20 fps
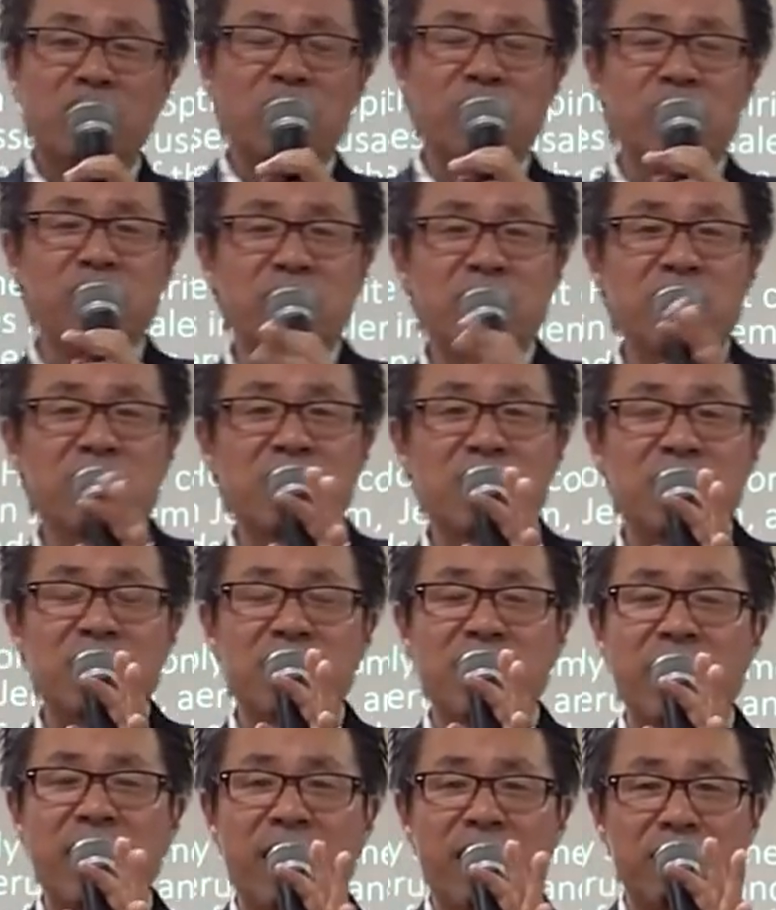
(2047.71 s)
Jesus is
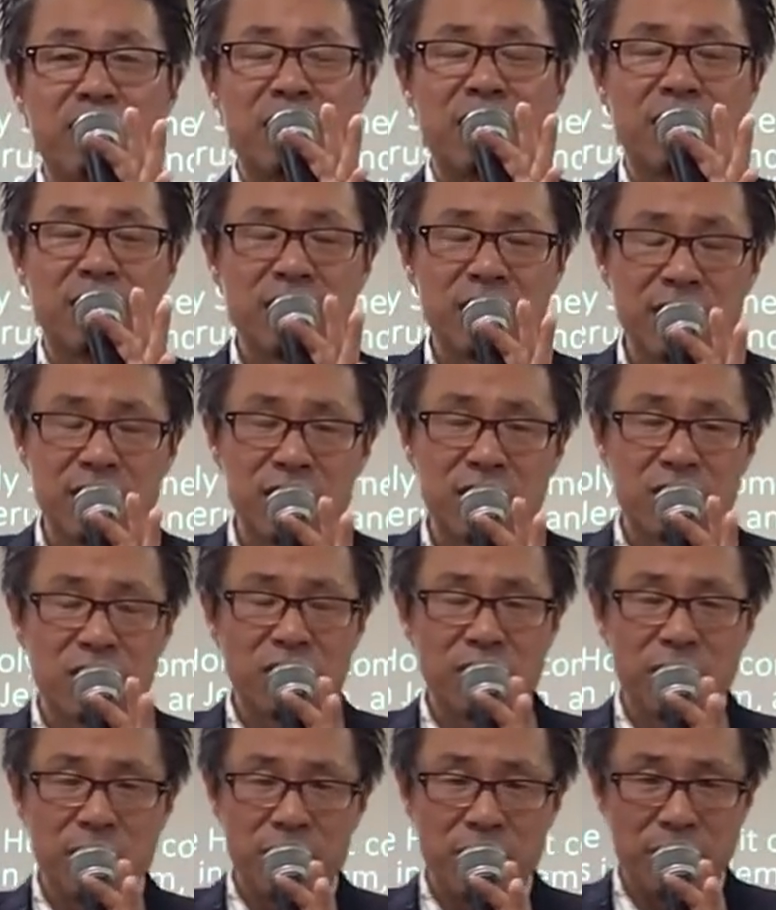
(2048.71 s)
now telling us to
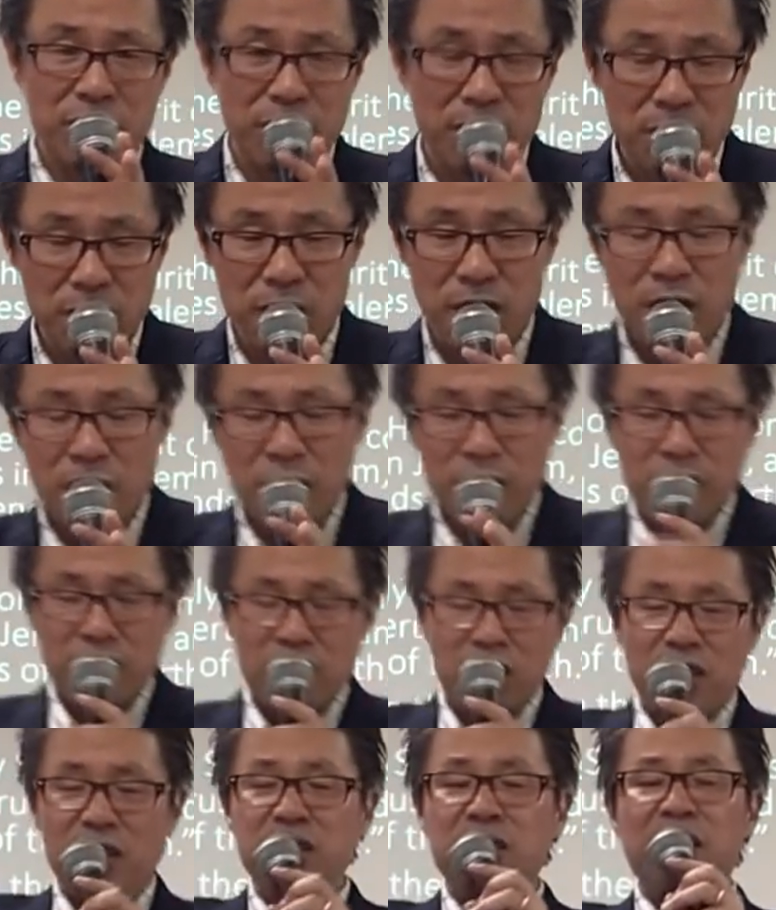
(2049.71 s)
do
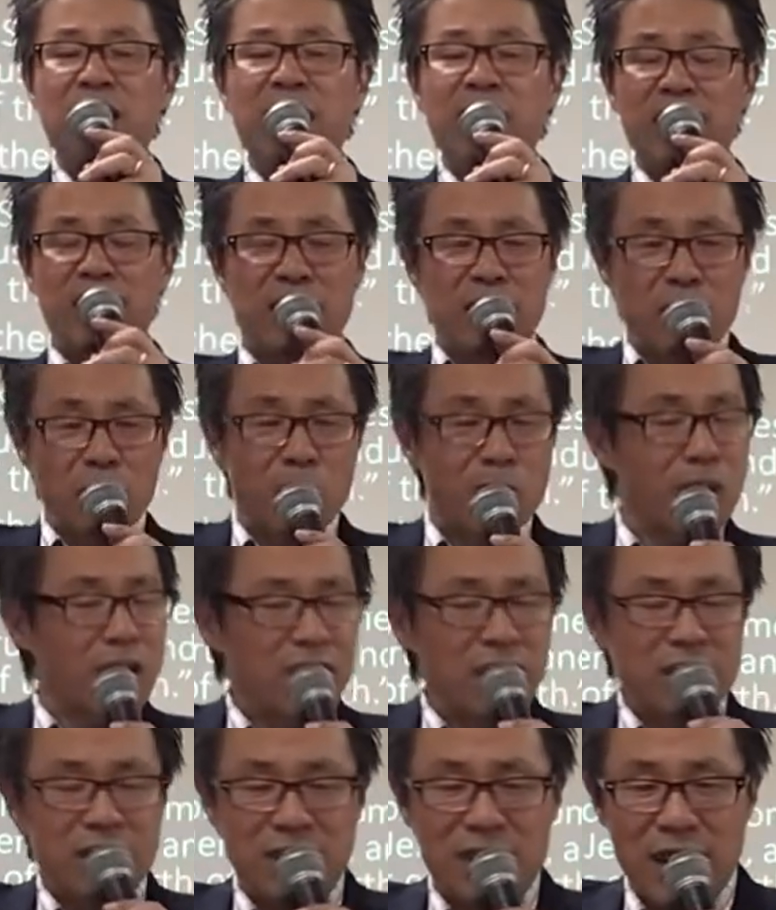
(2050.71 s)
is that he already
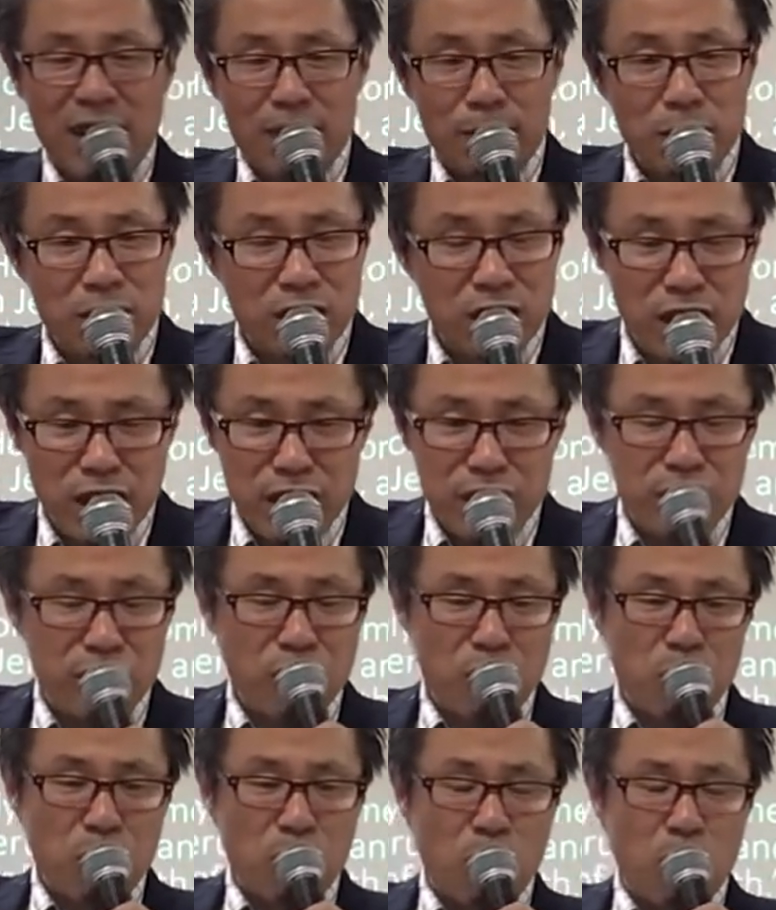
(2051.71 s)
established he is
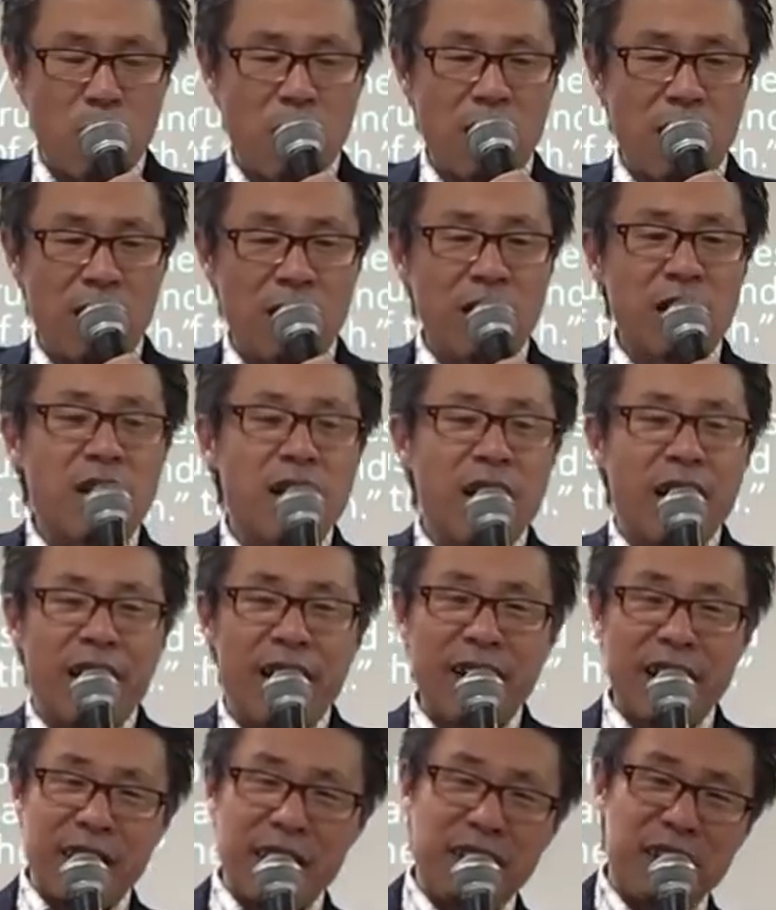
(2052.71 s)
the Lord,
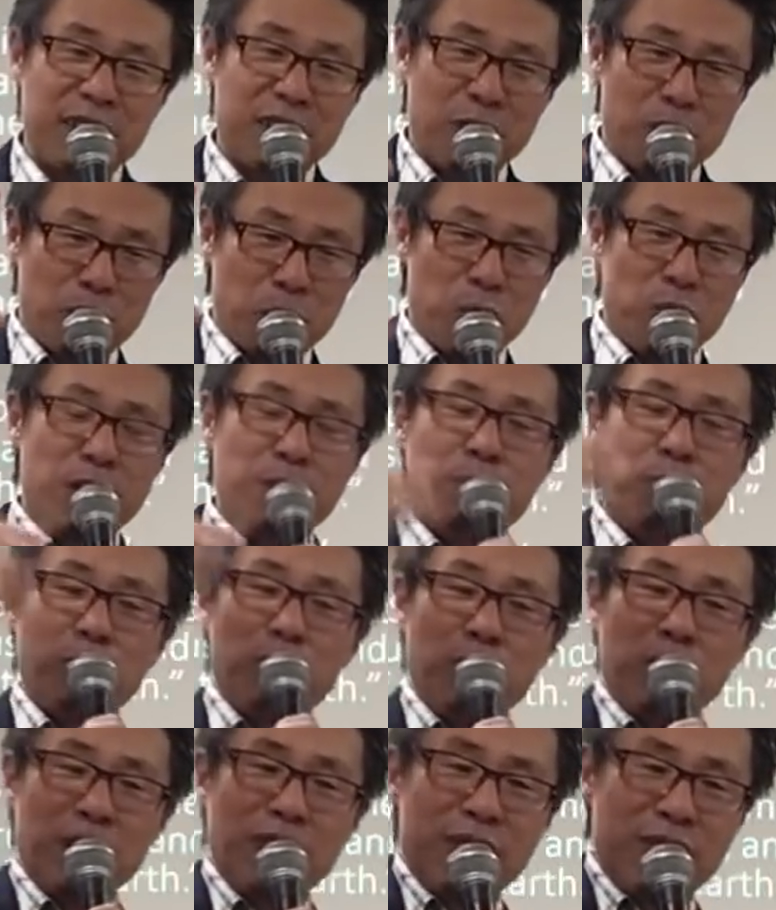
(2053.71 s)
and we
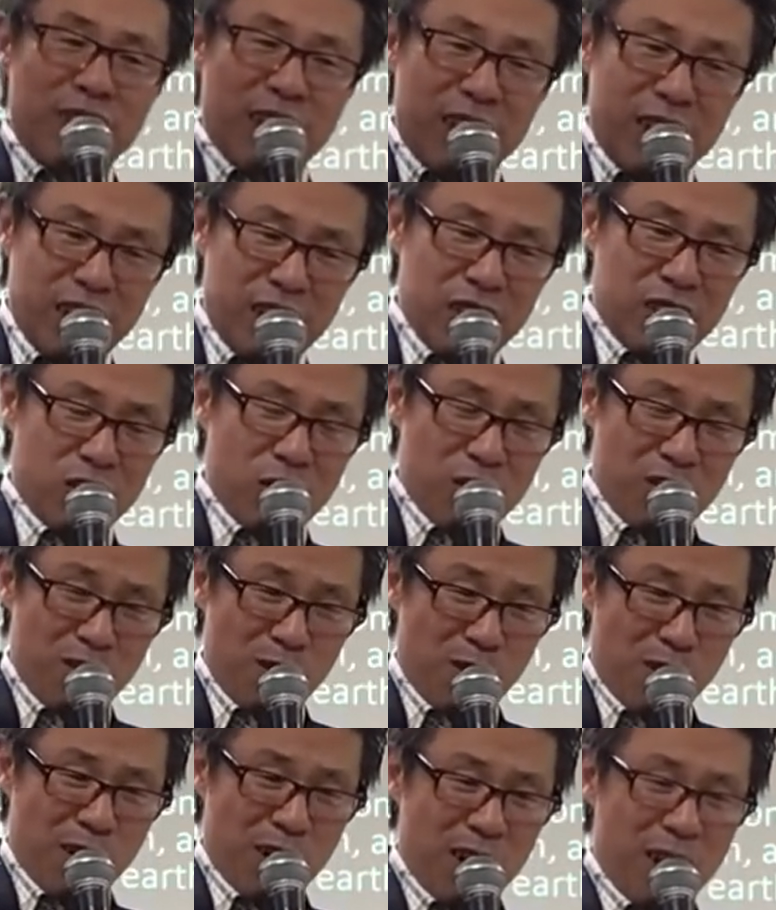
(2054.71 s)
believe that he is the
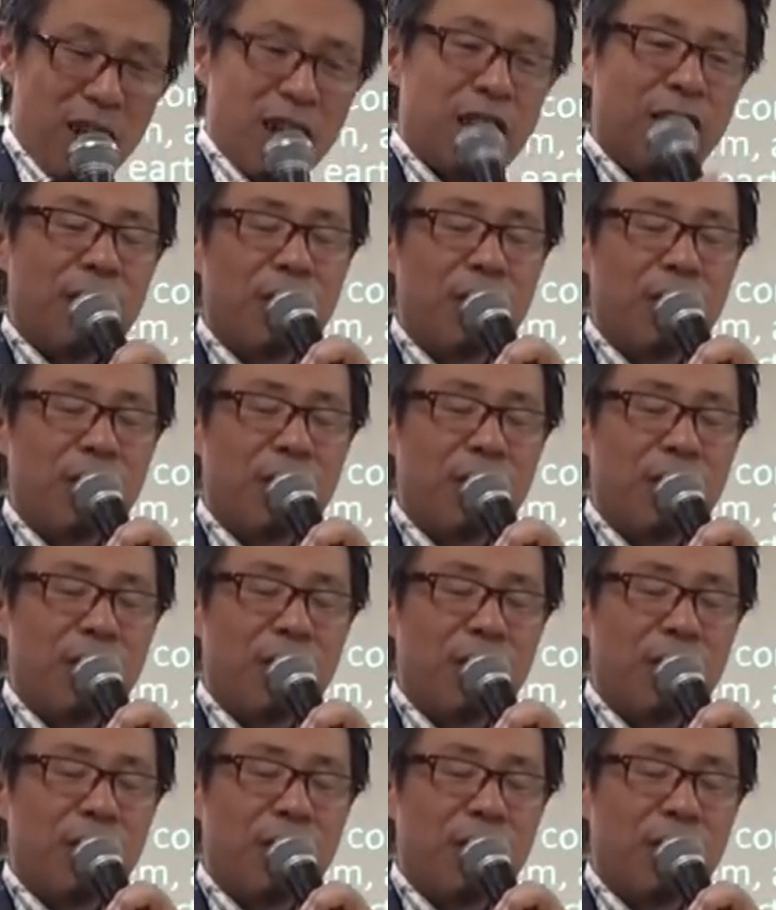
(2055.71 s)
Lord.